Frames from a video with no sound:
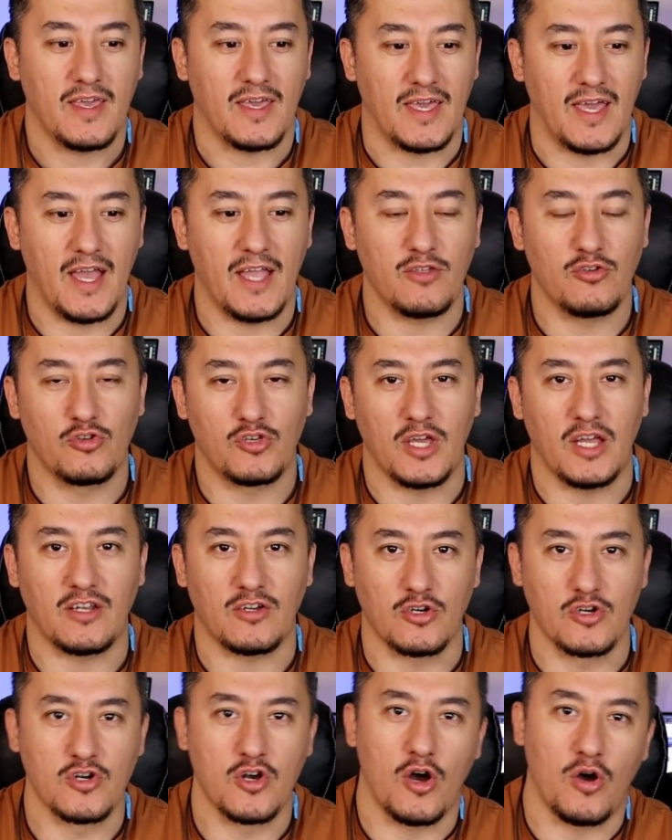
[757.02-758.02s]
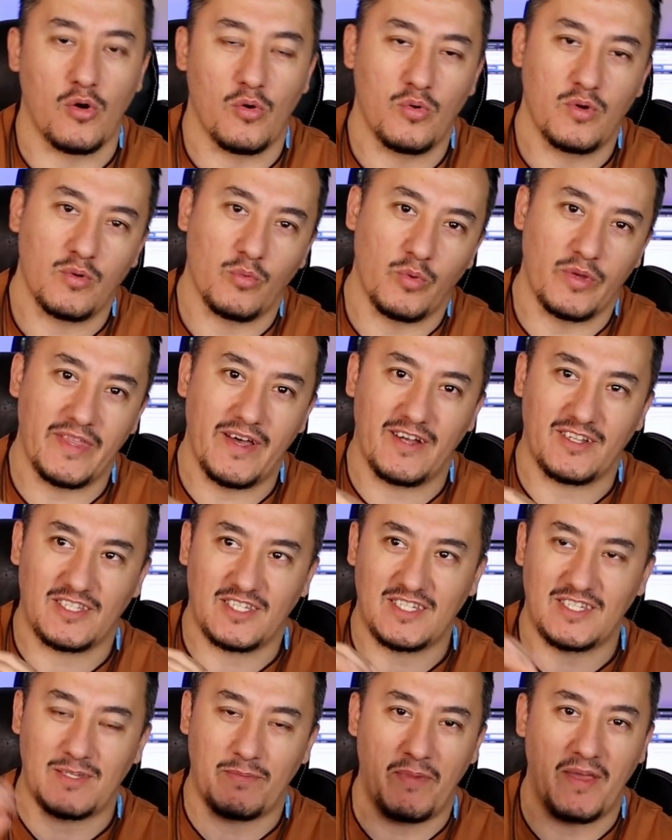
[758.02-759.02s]
and you can grow without
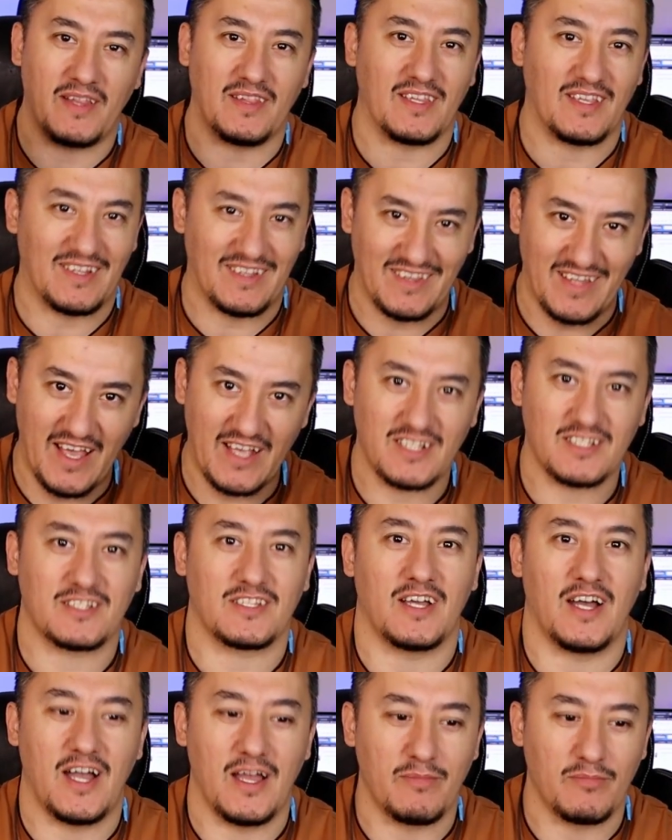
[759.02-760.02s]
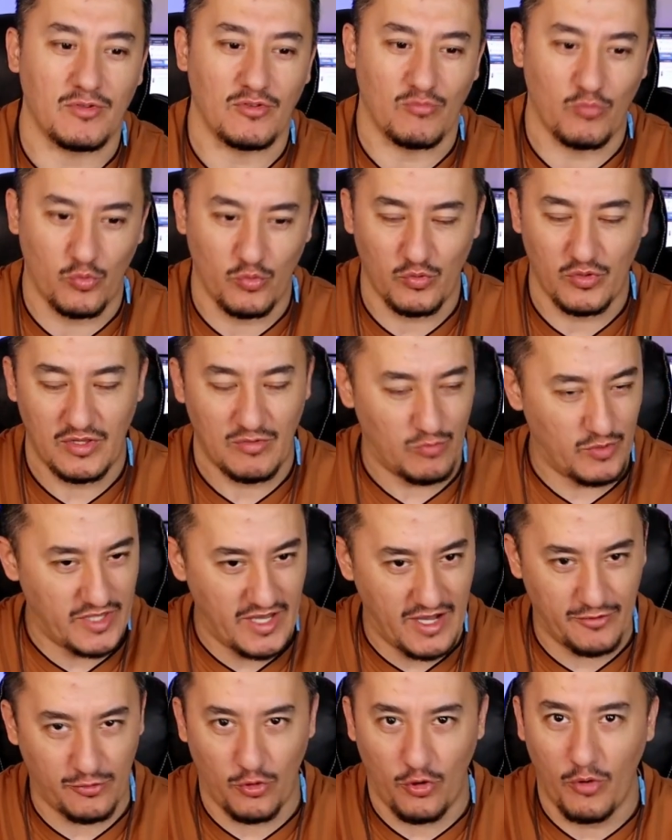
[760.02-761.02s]
spending next time,
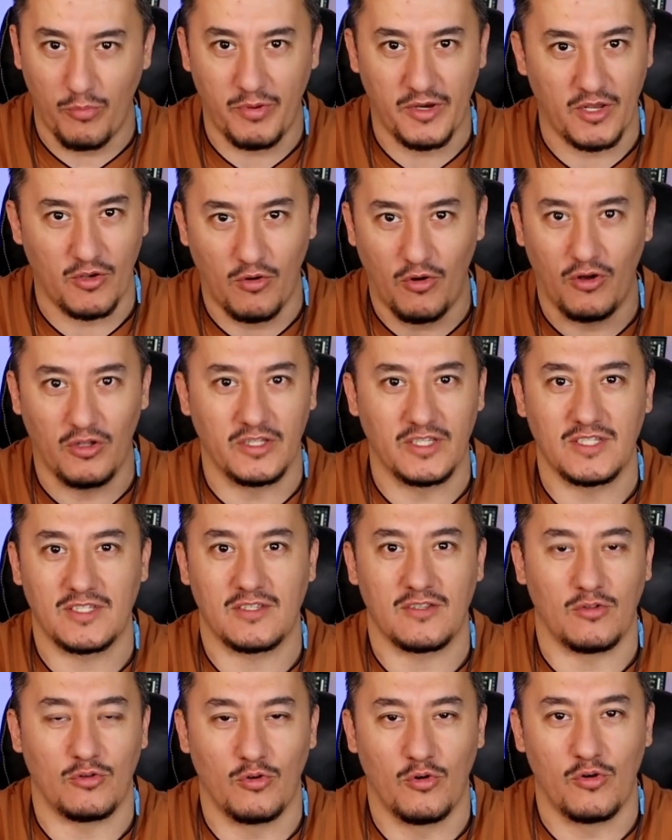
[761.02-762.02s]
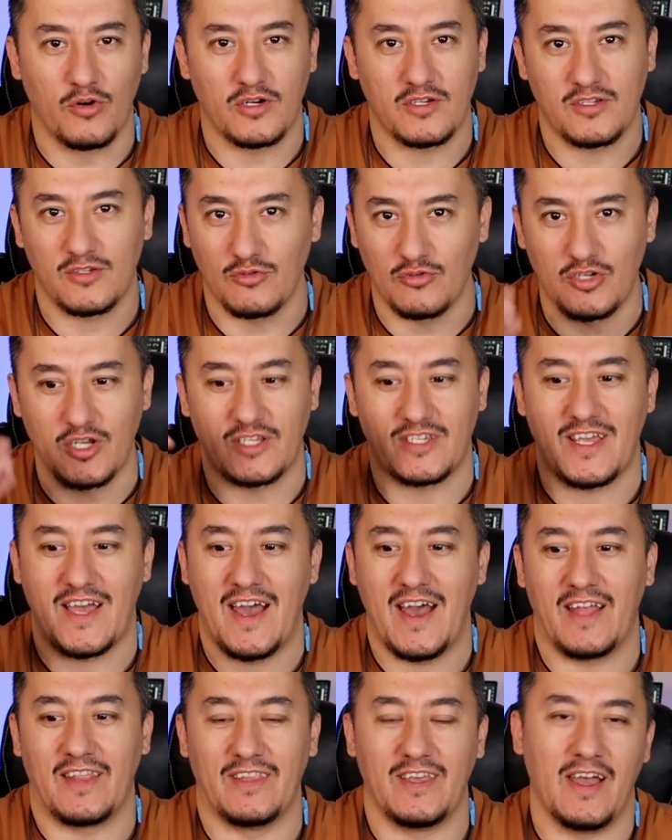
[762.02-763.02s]
without opening all these doors. You just
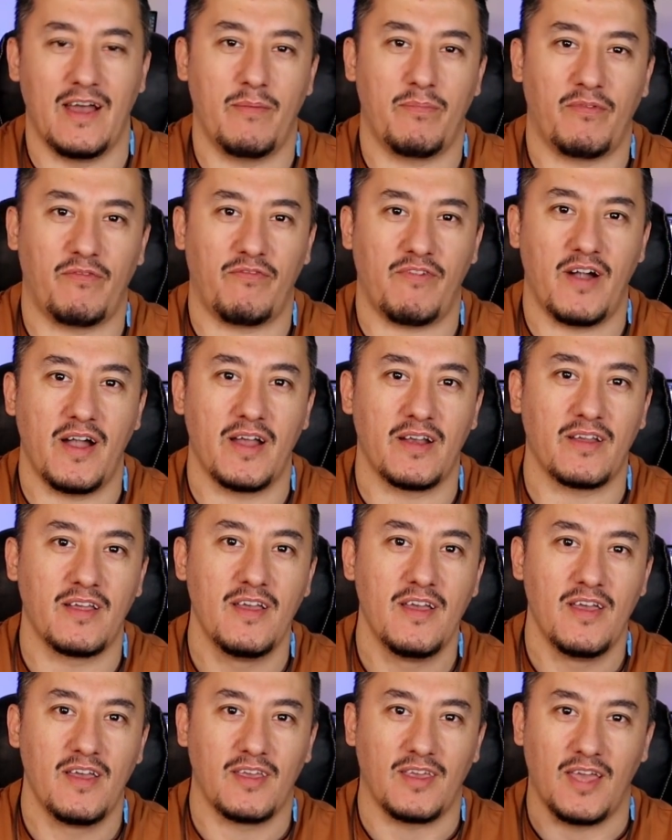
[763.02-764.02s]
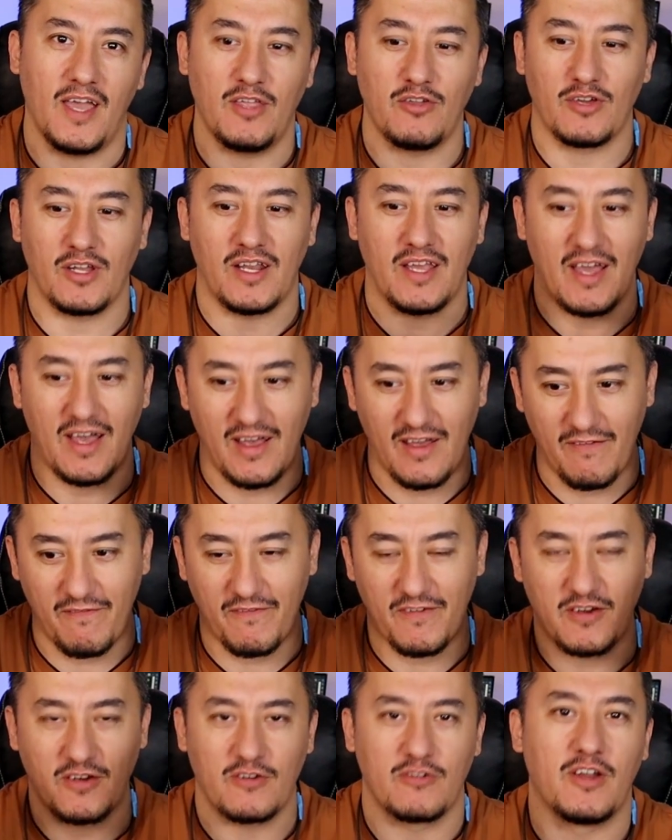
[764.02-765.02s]
add the amplifier, and you're gonna have
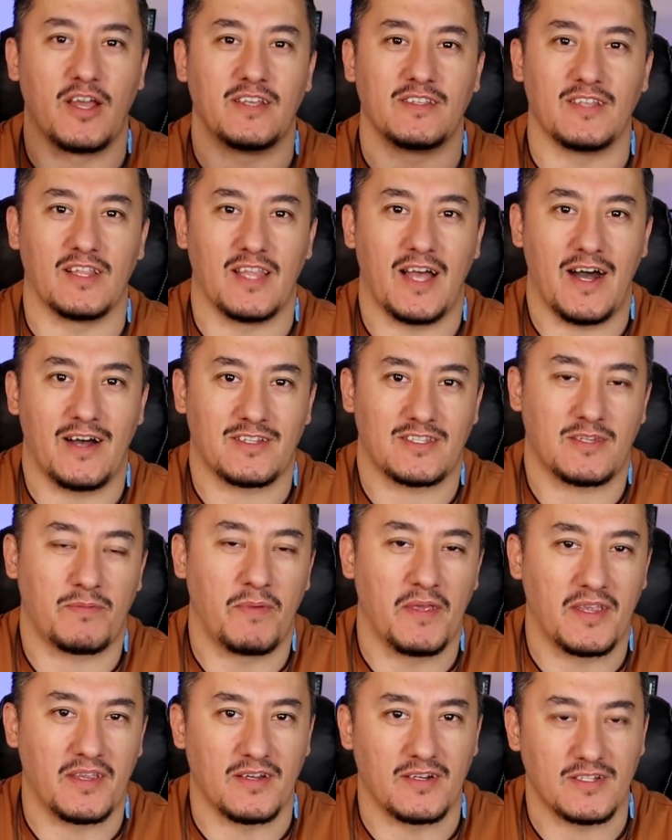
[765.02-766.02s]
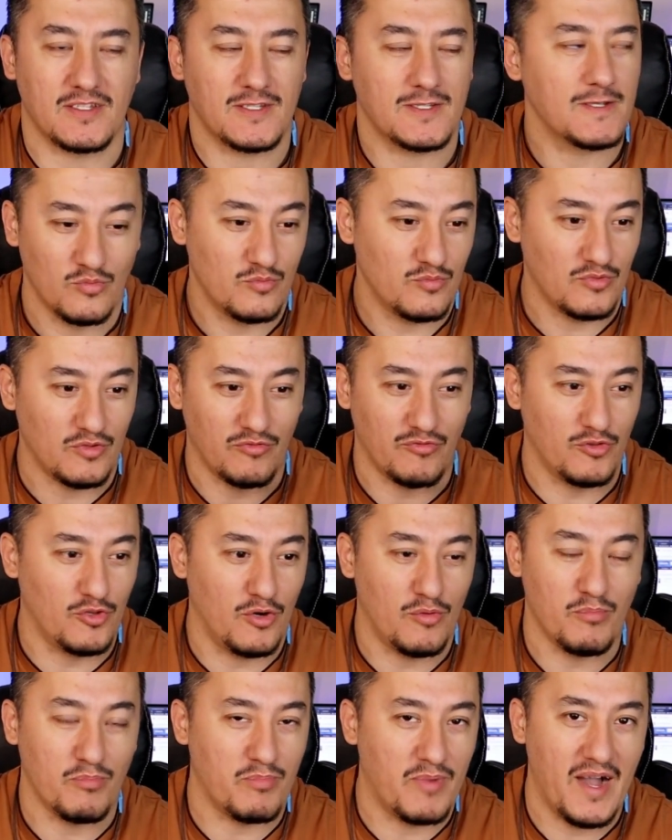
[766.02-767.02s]
crazy loud speakers. If you
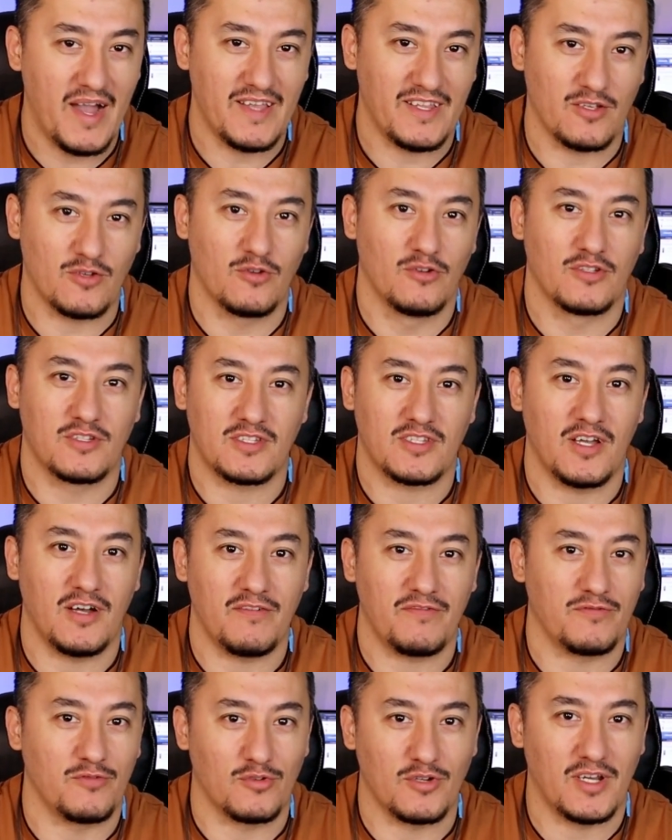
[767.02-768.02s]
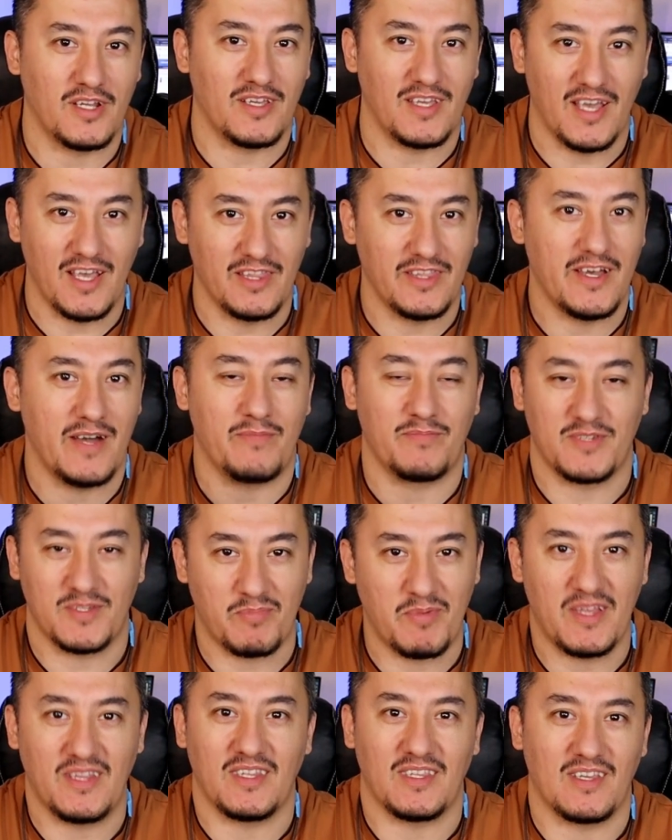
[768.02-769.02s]
don't buy the good stuff, you're gonna end up
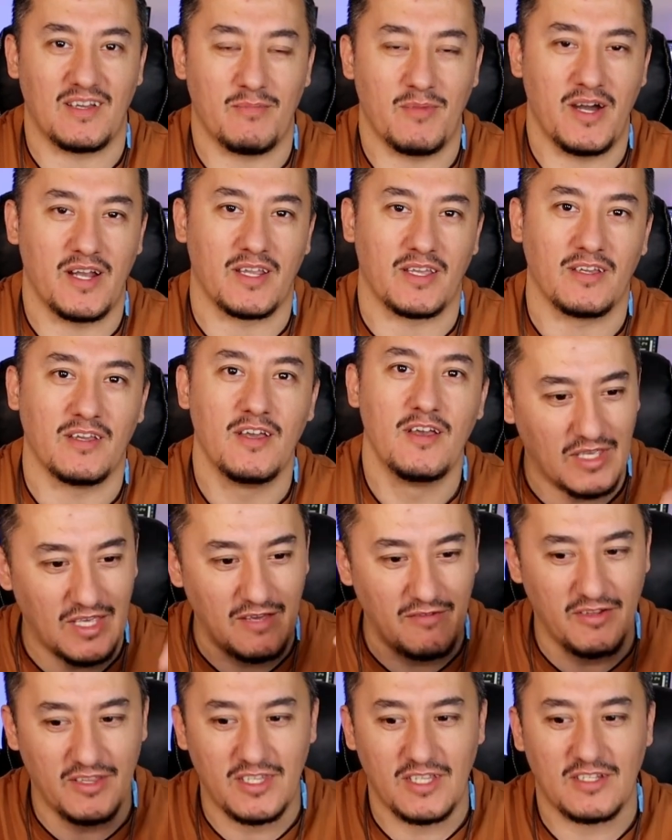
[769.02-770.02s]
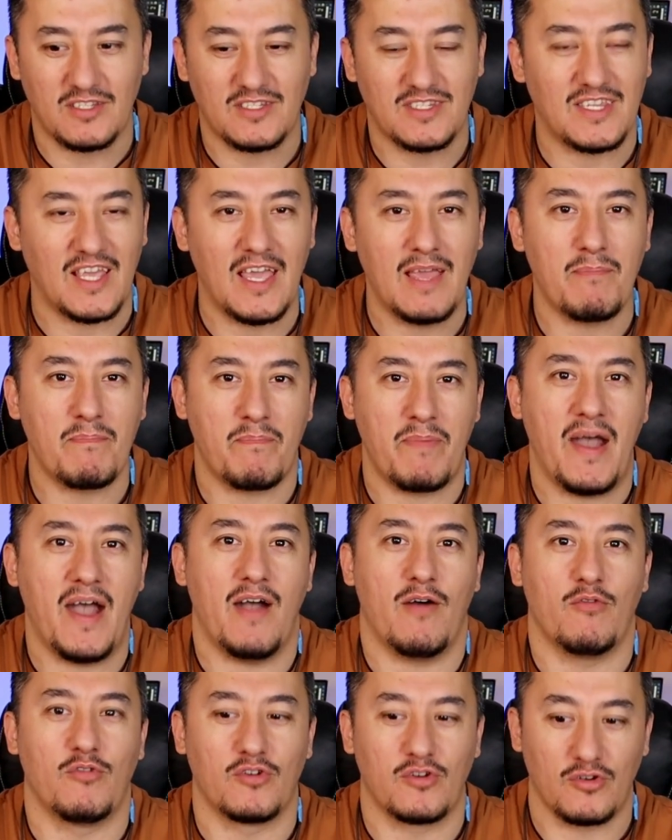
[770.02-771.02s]
spending money. Even the same
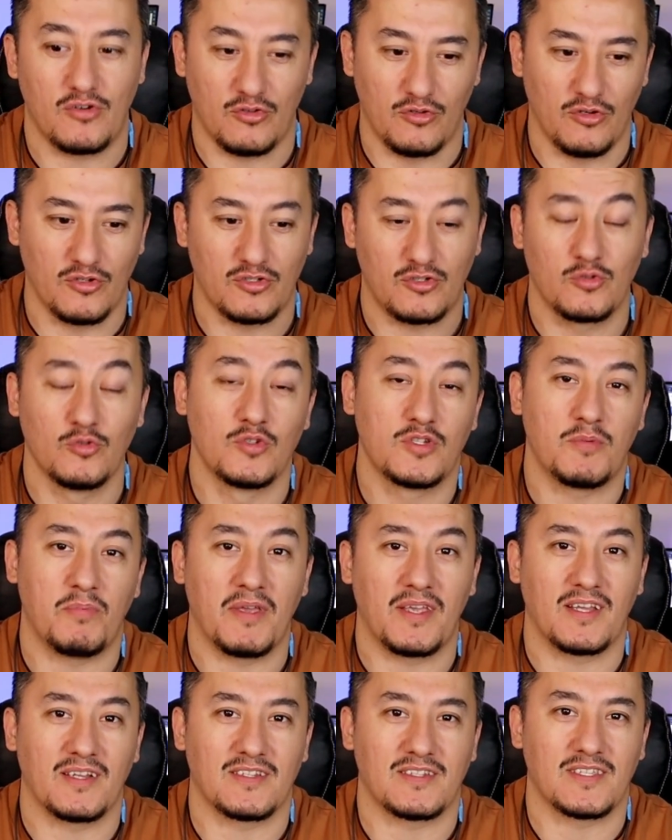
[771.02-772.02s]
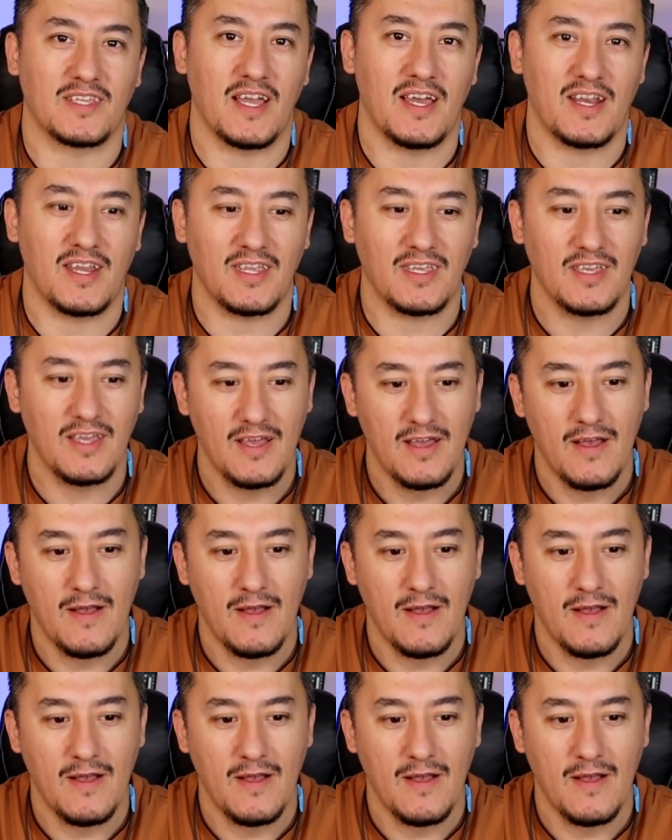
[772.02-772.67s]
power those two speakers getting,